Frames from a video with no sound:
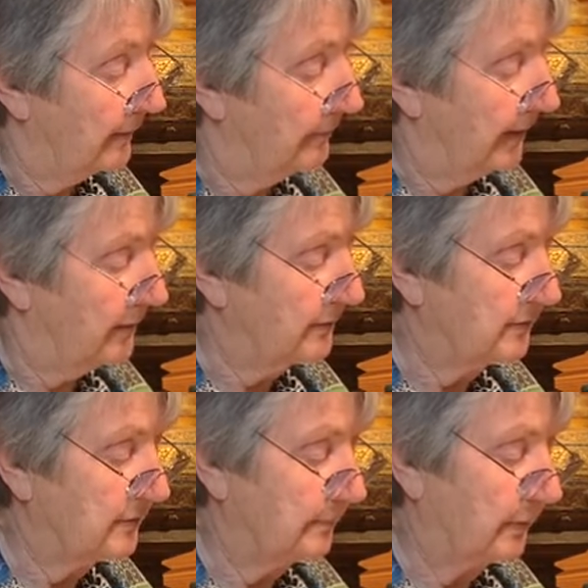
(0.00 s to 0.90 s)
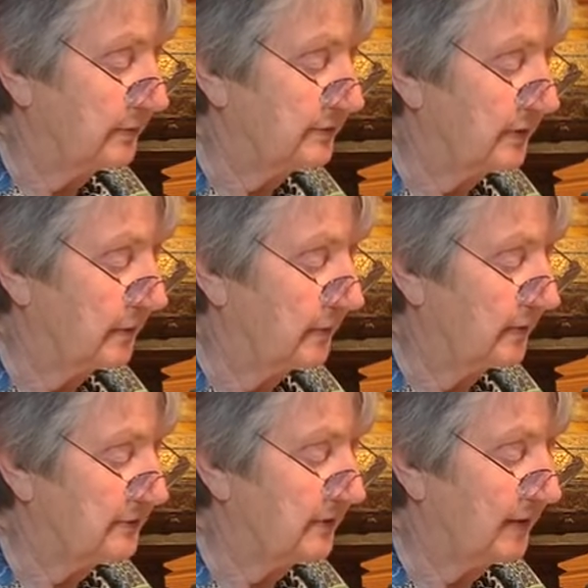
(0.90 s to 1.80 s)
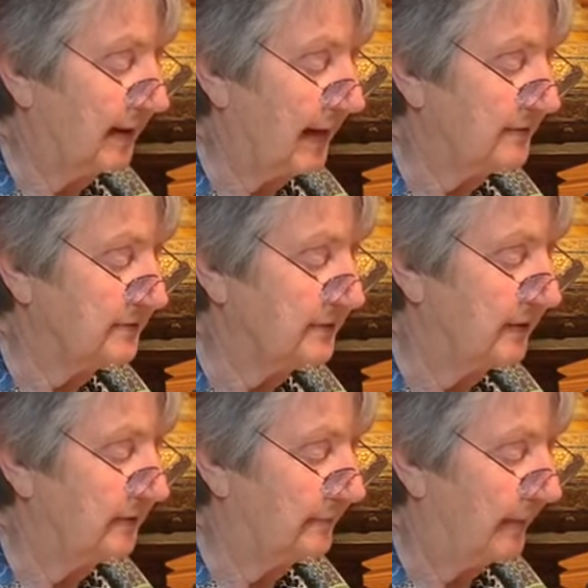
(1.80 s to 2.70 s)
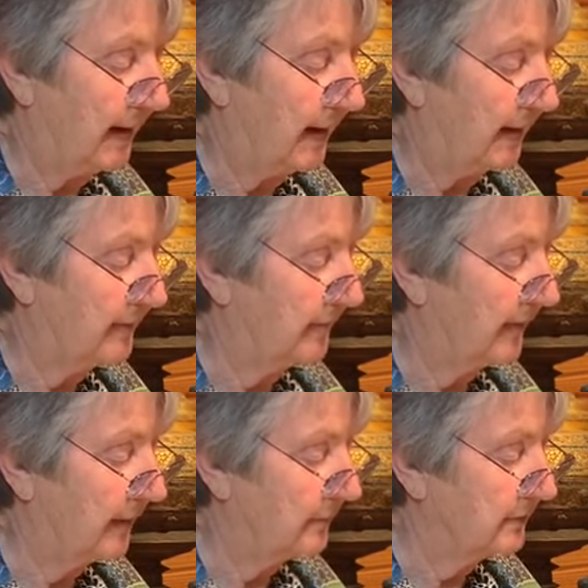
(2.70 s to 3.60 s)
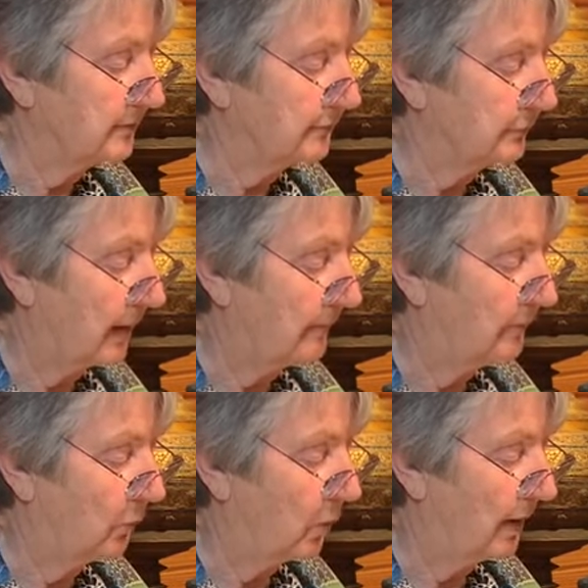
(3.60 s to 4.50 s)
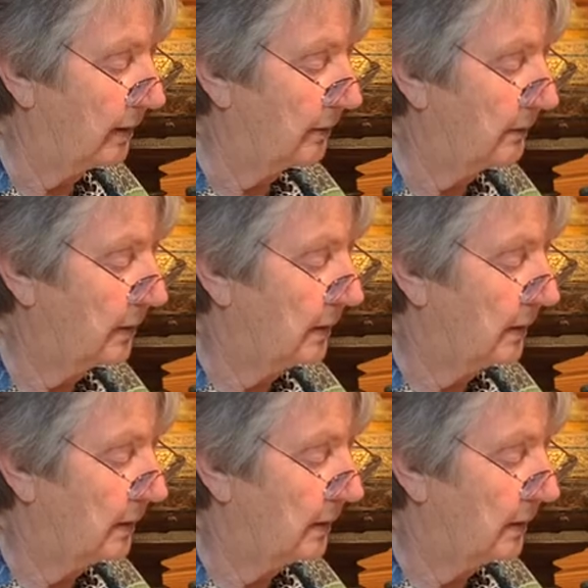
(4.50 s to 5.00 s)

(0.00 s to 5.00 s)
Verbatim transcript: Because suppose there was a cat skin bag that was rubbed well,